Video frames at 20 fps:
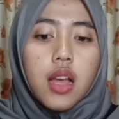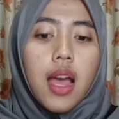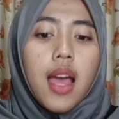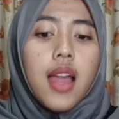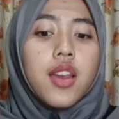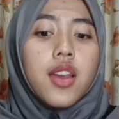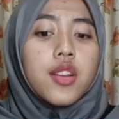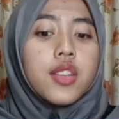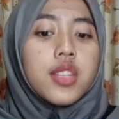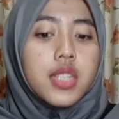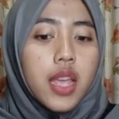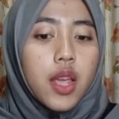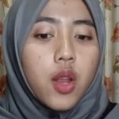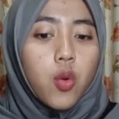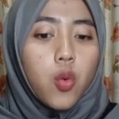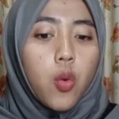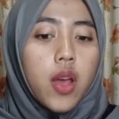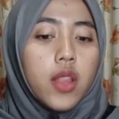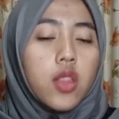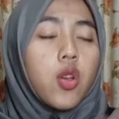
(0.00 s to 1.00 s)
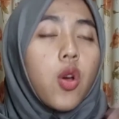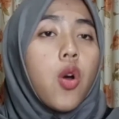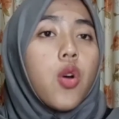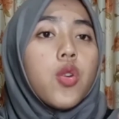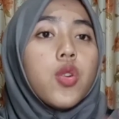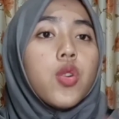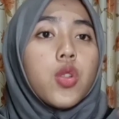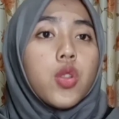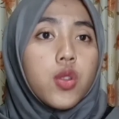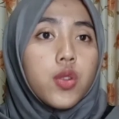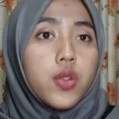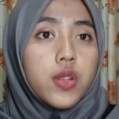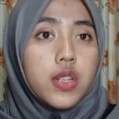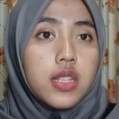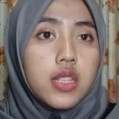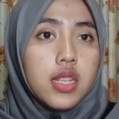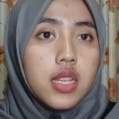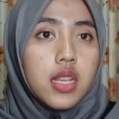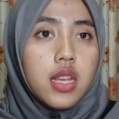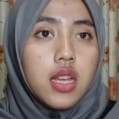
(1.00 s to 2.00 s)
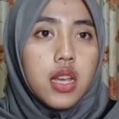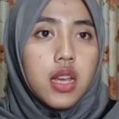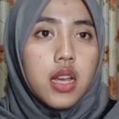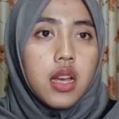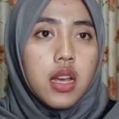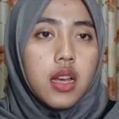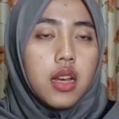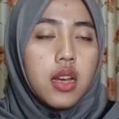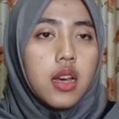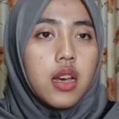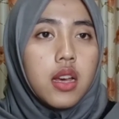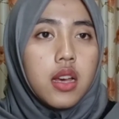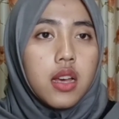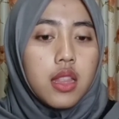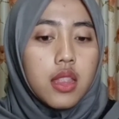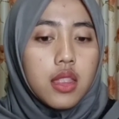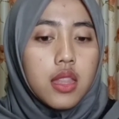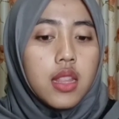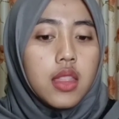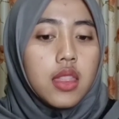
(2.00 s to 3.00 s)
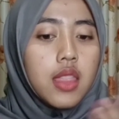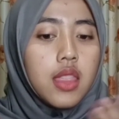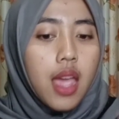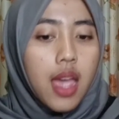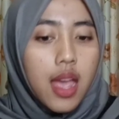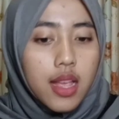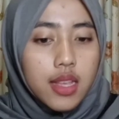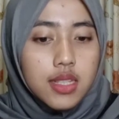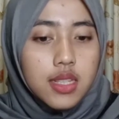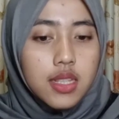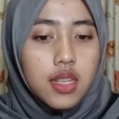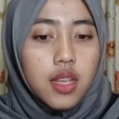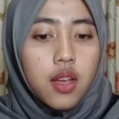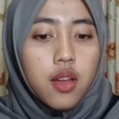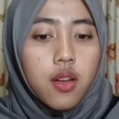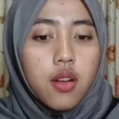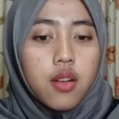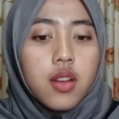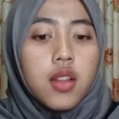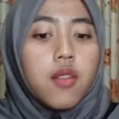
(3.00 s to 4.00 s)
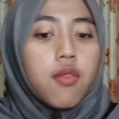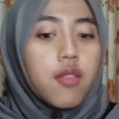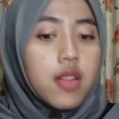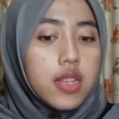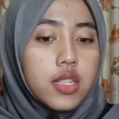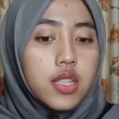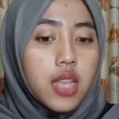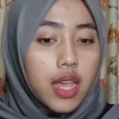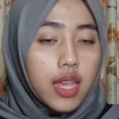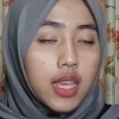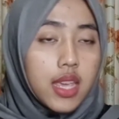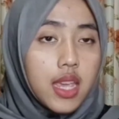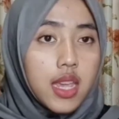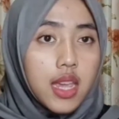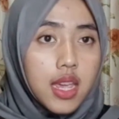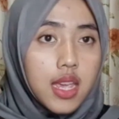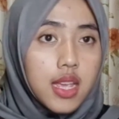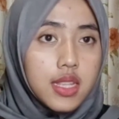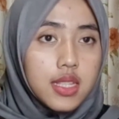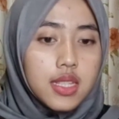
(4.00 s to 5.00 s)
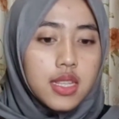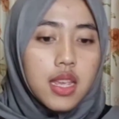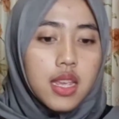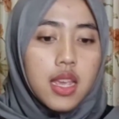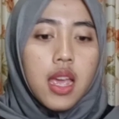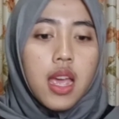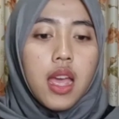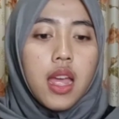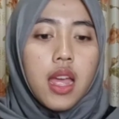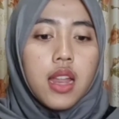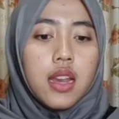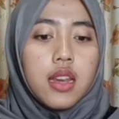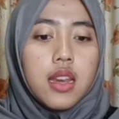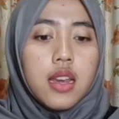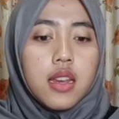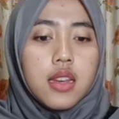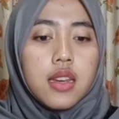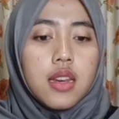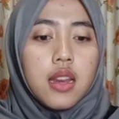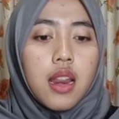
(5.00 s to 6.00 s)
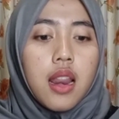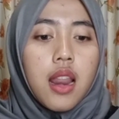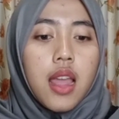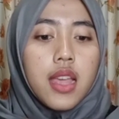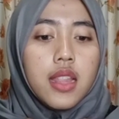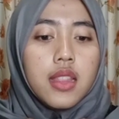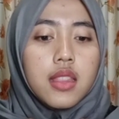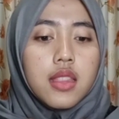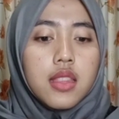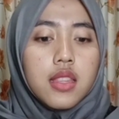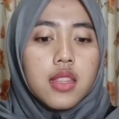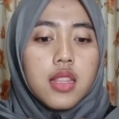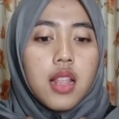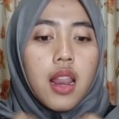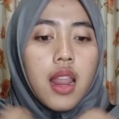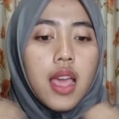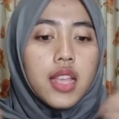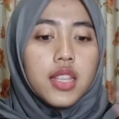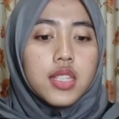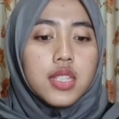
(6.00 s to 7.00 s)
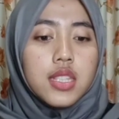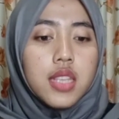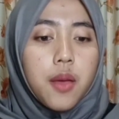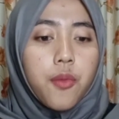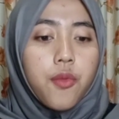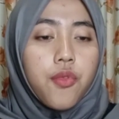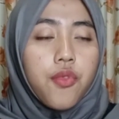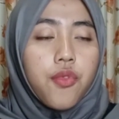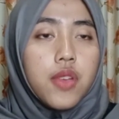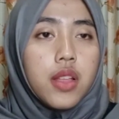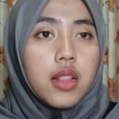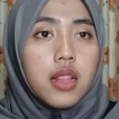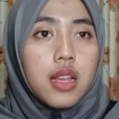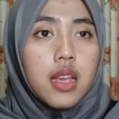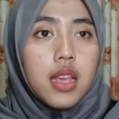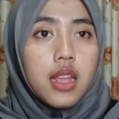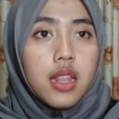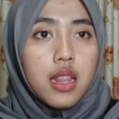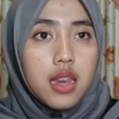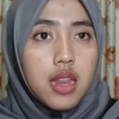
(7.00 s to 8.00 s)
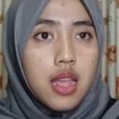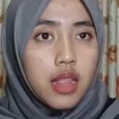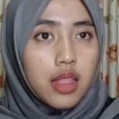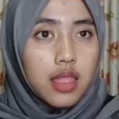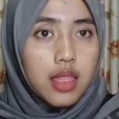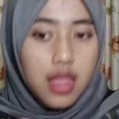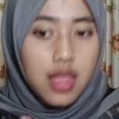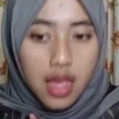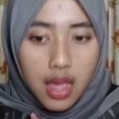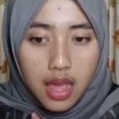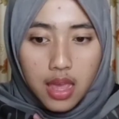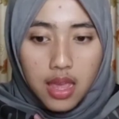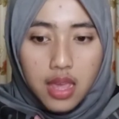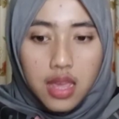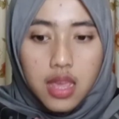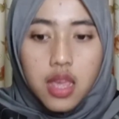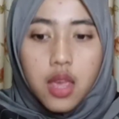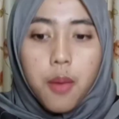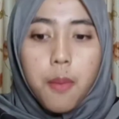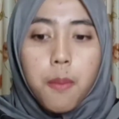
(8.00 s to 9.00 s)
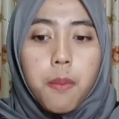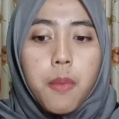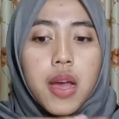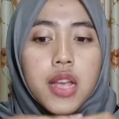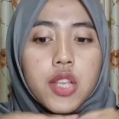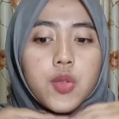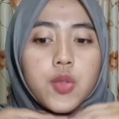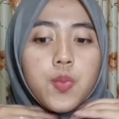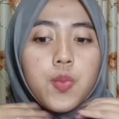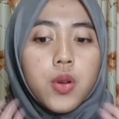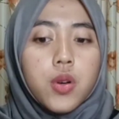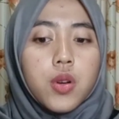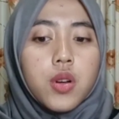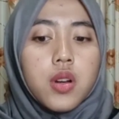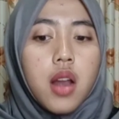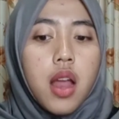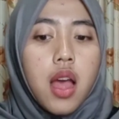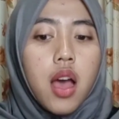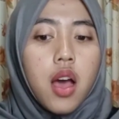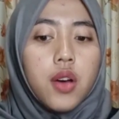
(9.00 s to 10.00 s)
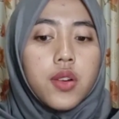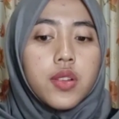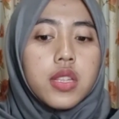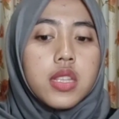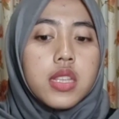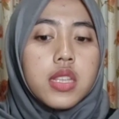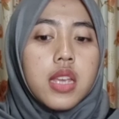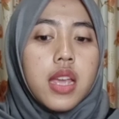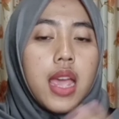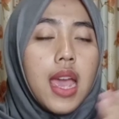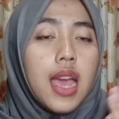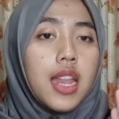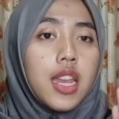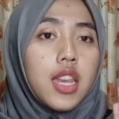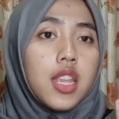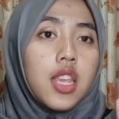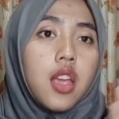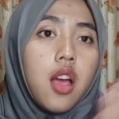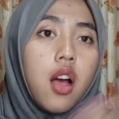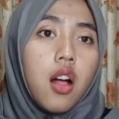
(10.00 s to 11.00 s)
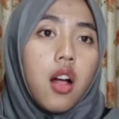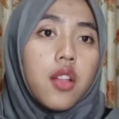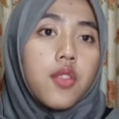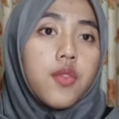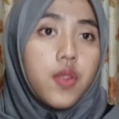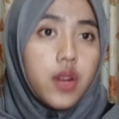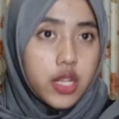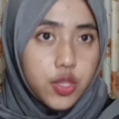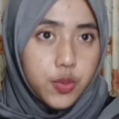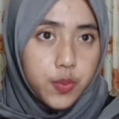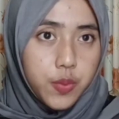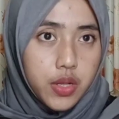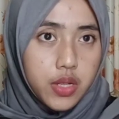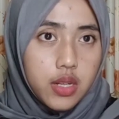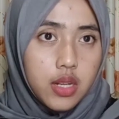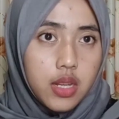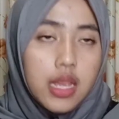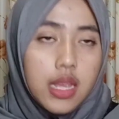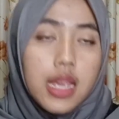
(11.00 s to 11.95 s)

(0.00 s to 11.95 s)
understand what conclude the task the risk taking is, and let some feel that they must burn out any old response.